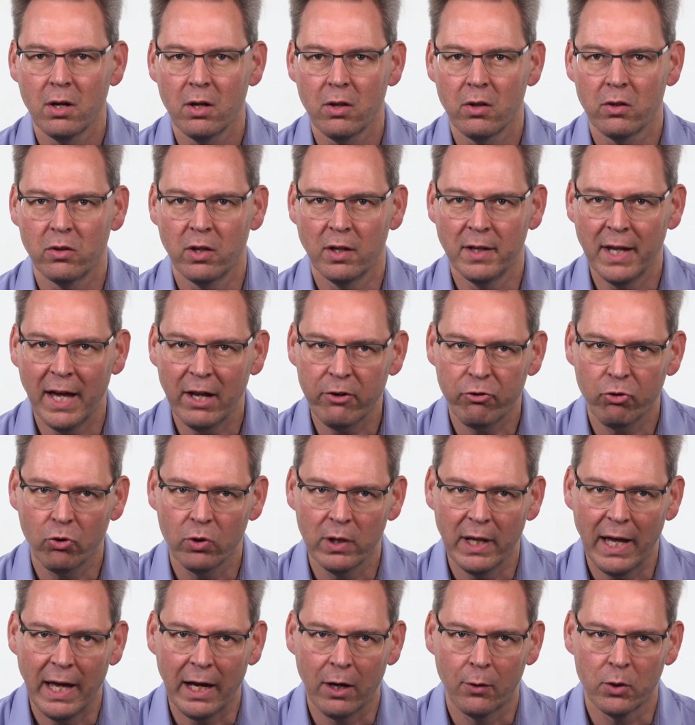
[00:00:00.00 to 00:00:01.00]
The natural
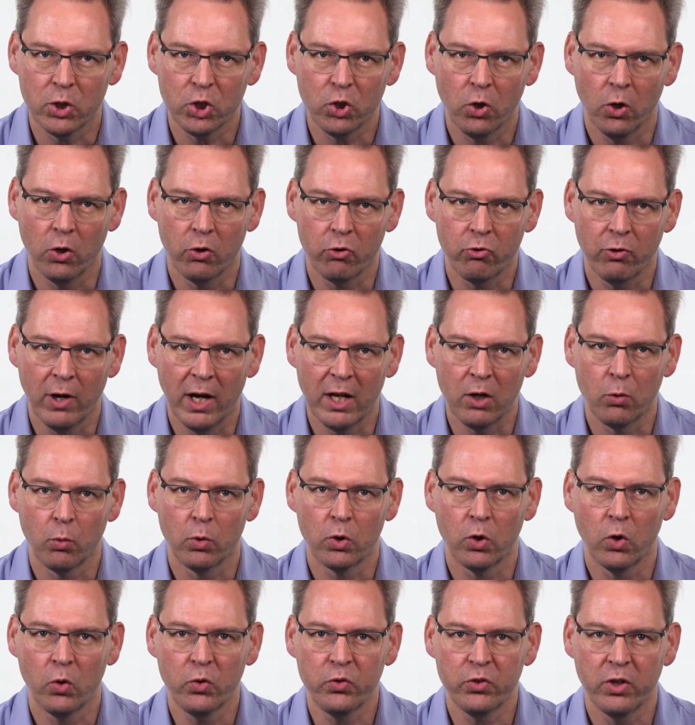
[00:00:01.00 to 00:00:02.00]
language contract would
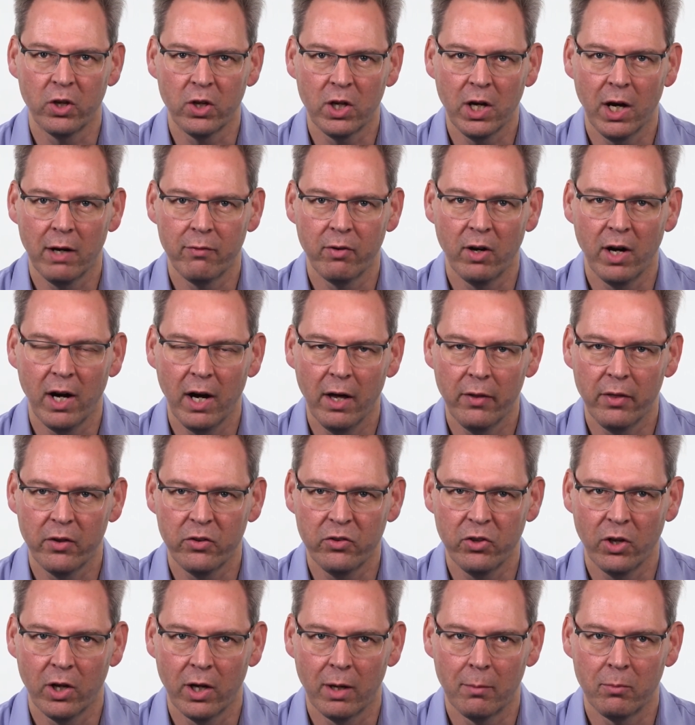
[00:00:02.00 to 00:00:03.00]
also cover other
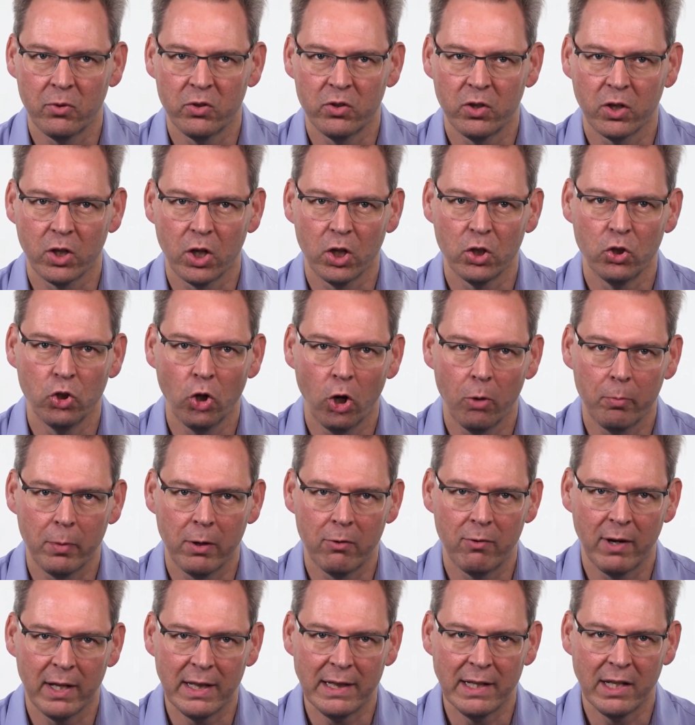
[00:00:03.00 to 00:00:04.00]
terms that could not be
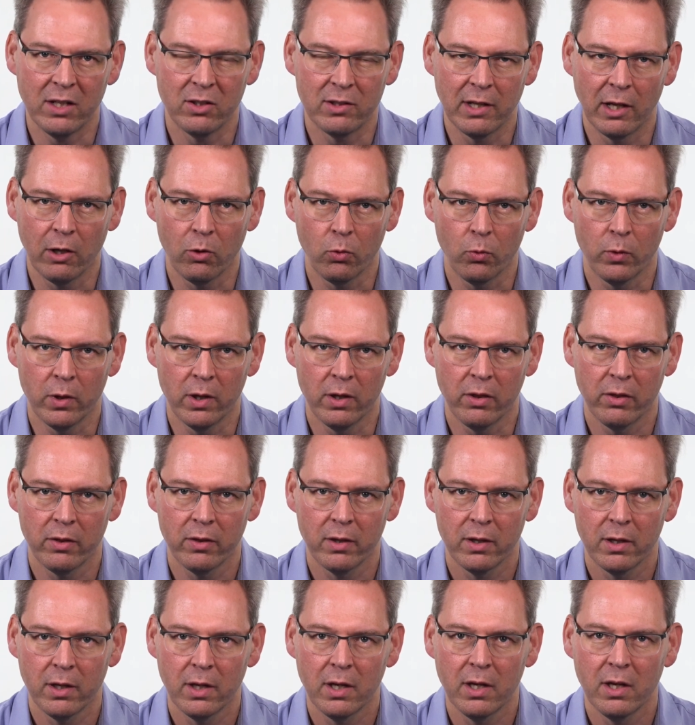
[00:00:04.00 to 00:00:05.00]
readily dealt with,
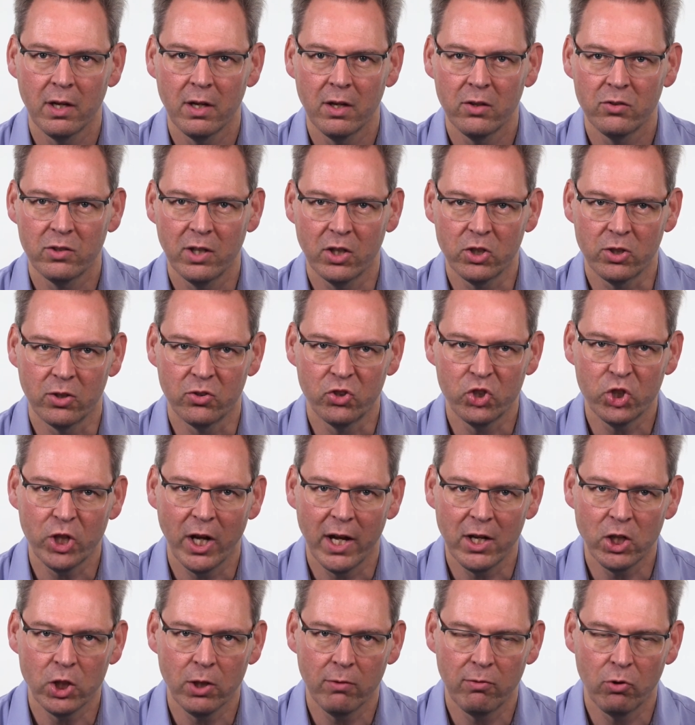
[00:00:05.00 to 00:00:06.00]
such as
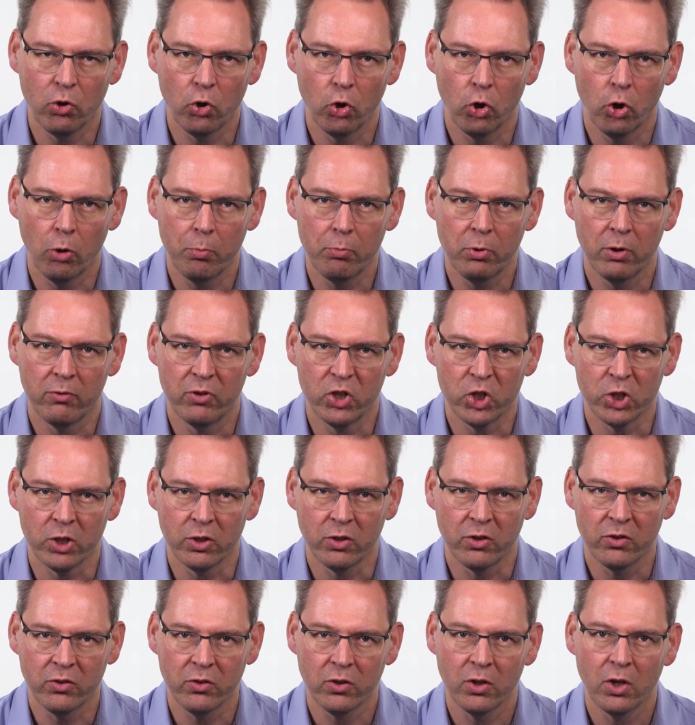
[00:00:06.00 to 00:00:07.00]
change of law
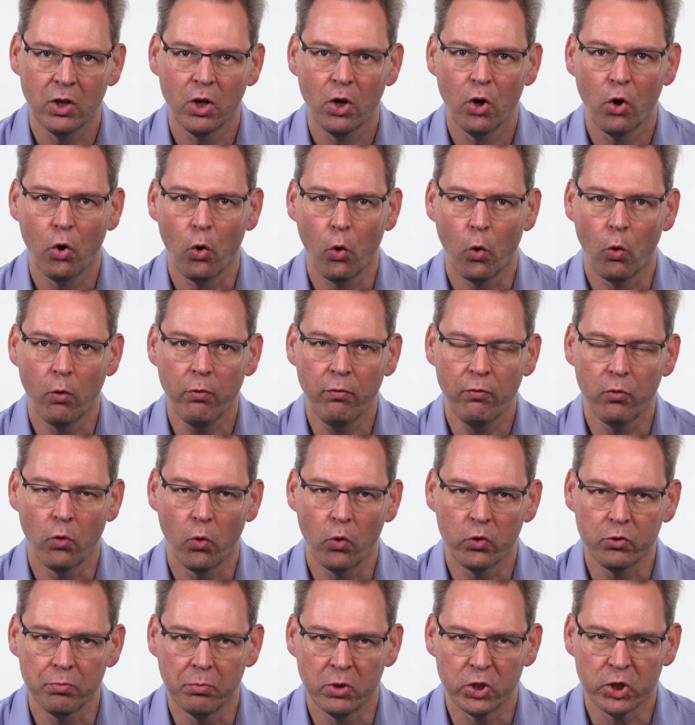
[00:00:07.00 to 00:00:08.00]
provisions or
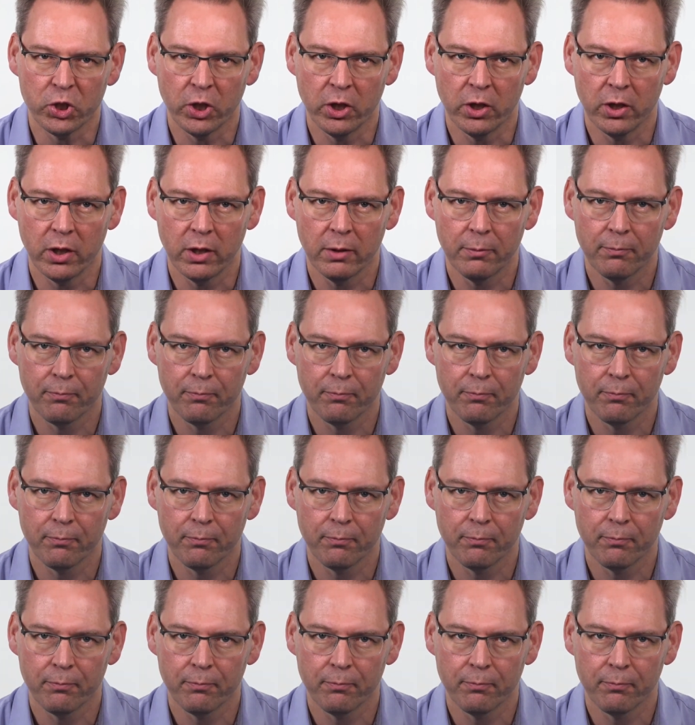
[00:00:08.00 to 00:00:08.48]
force majeure.